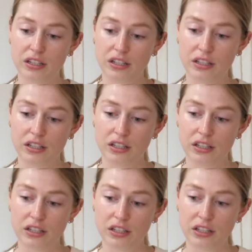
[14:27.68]

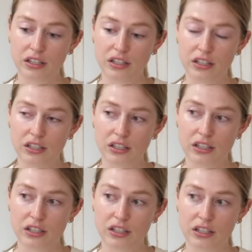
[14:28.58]
(no one is talking)